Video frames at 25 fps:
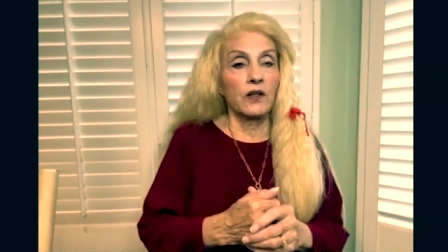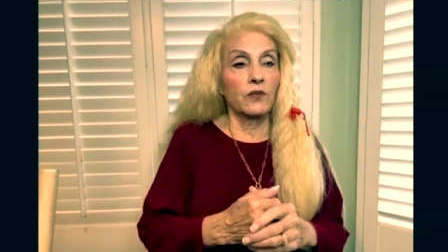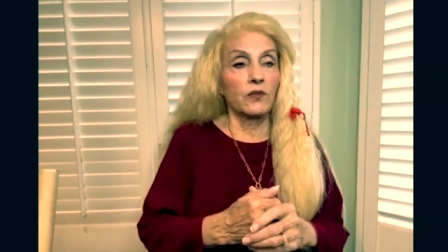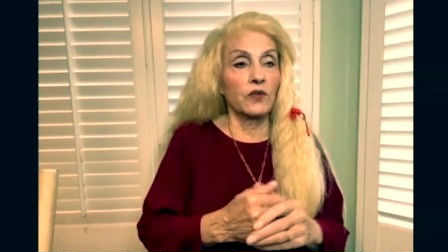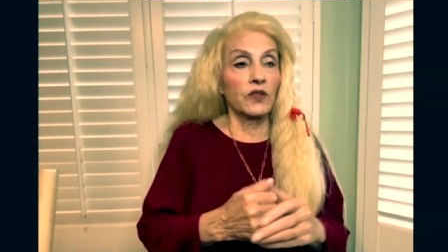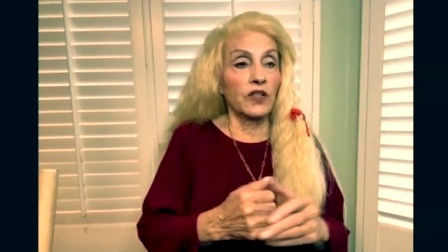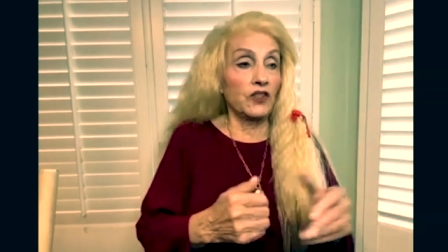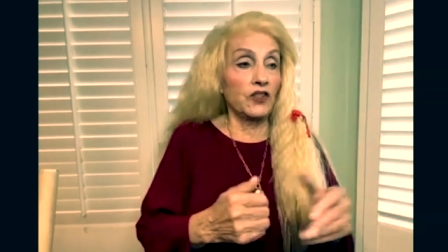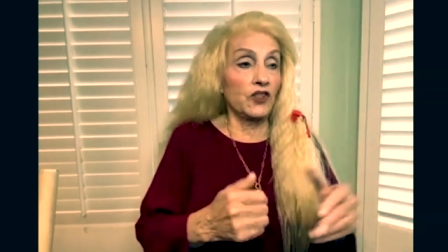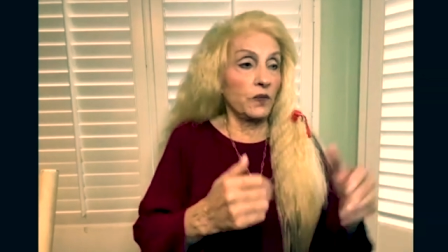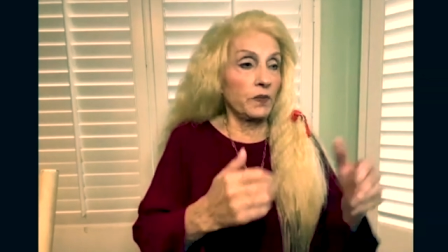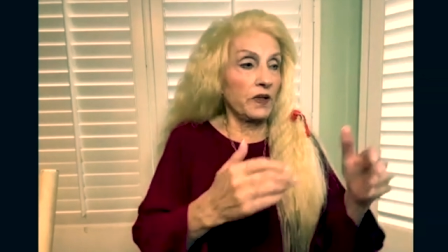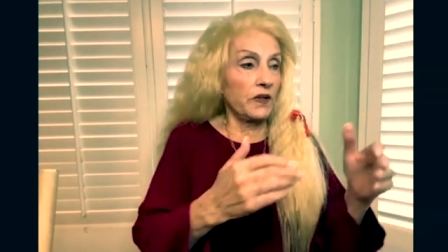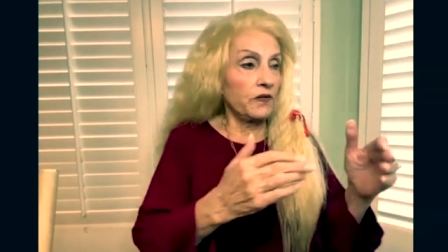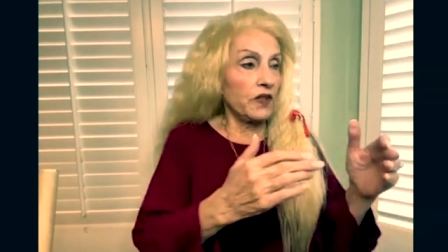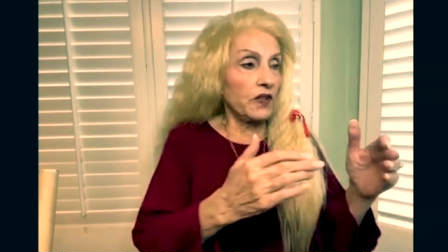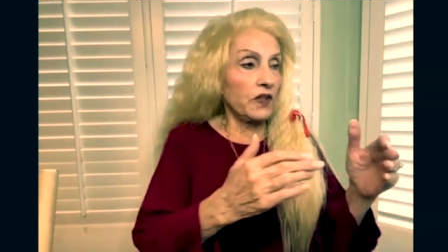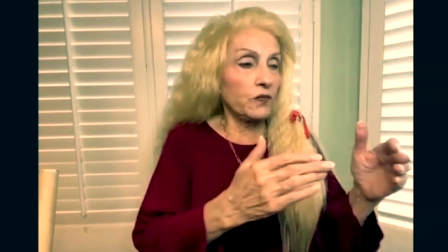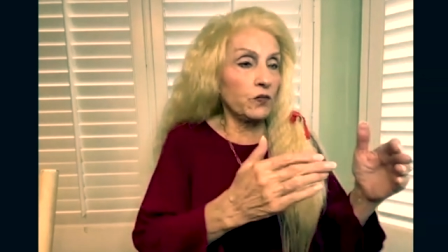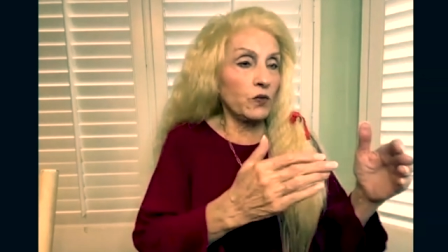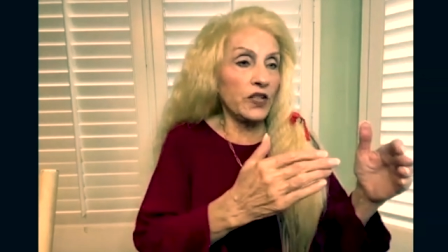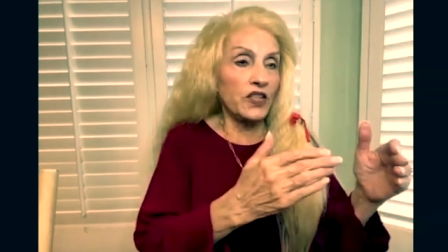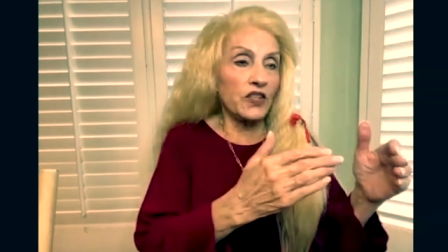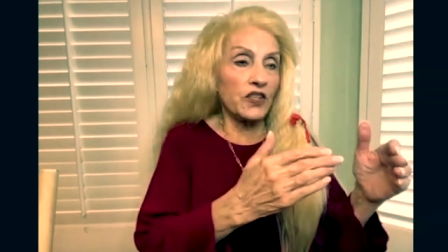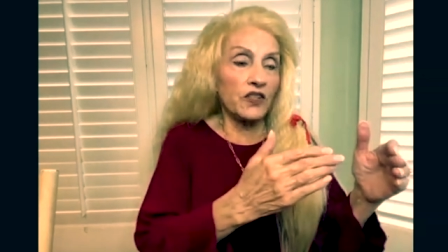relationship if, if
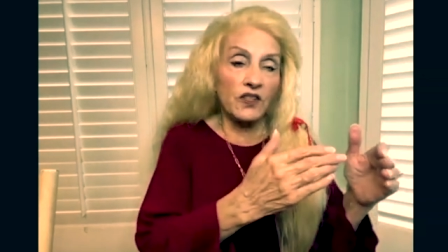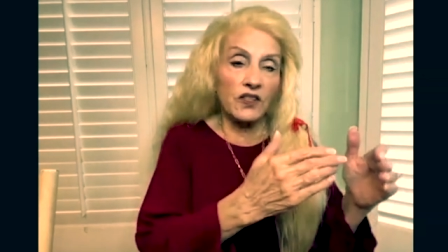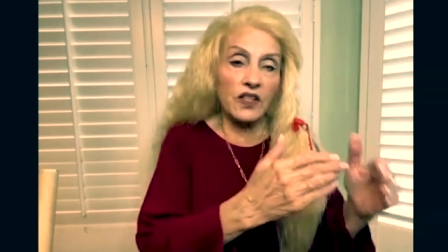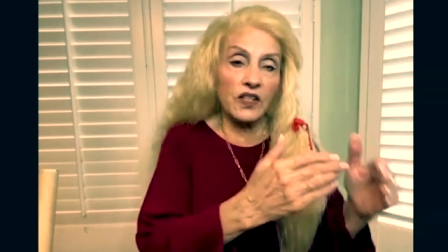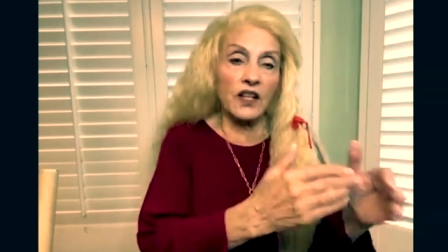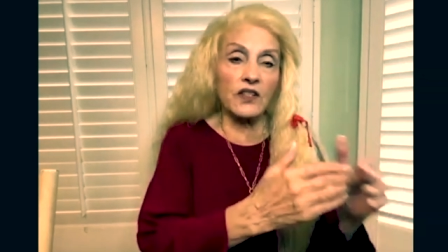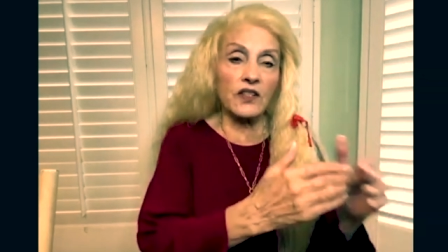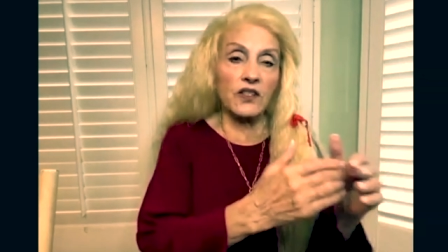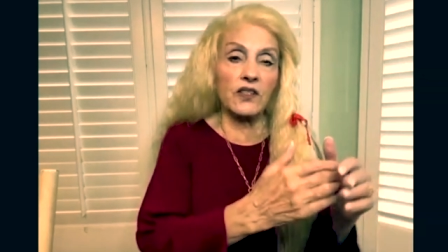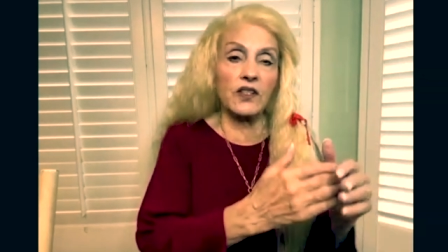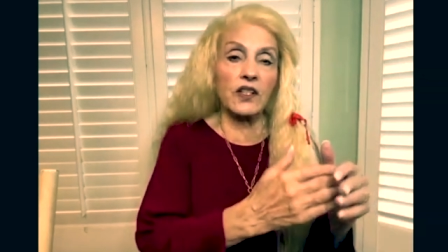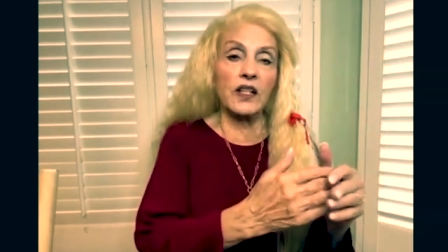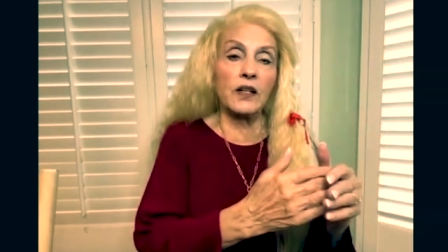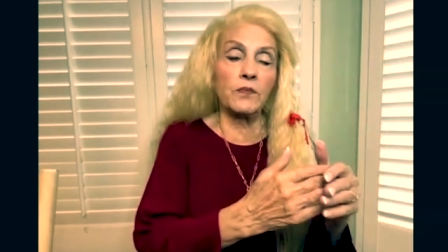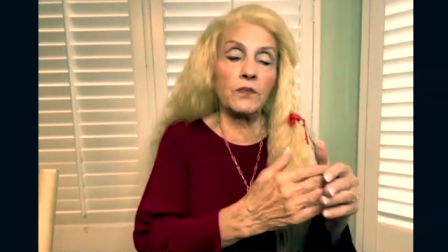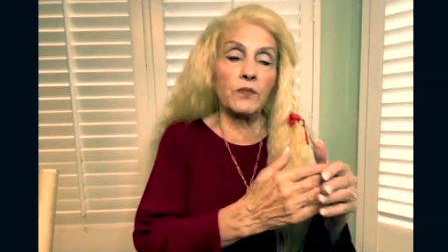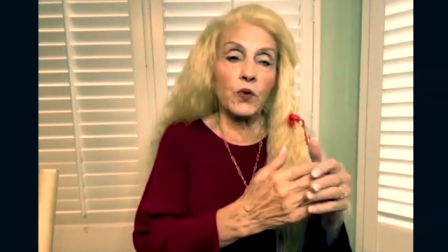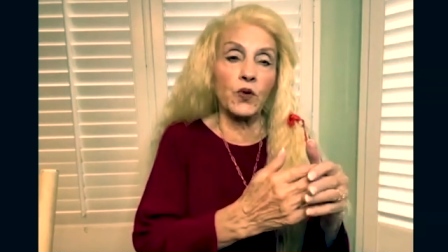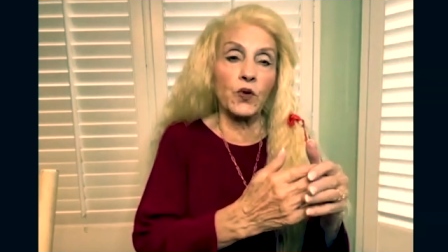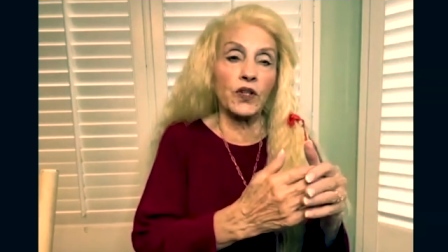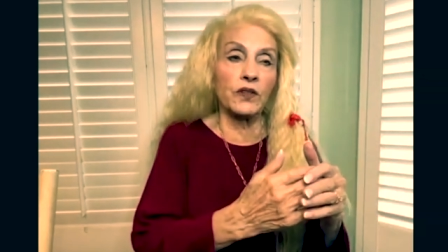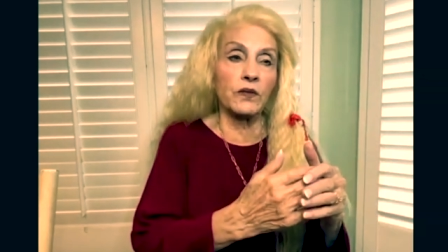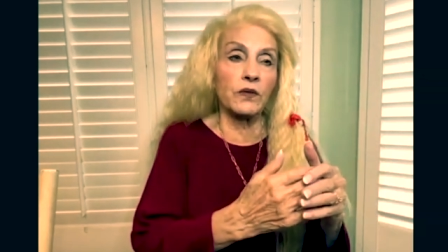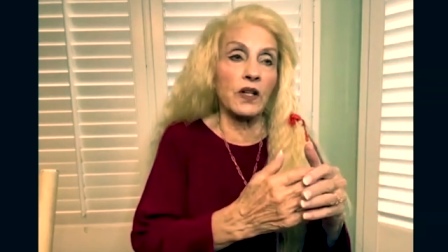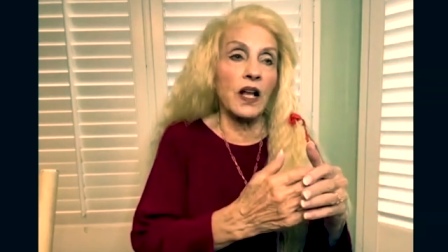we discussed
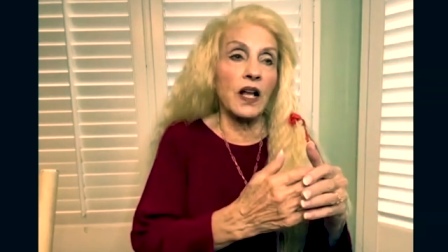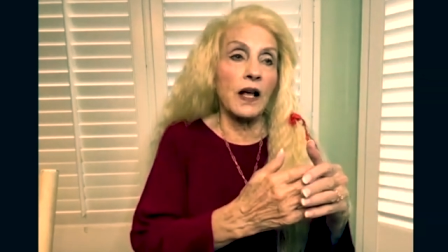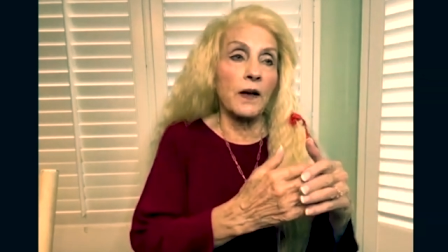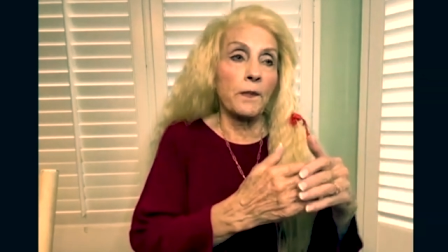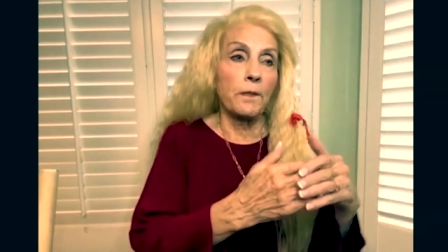important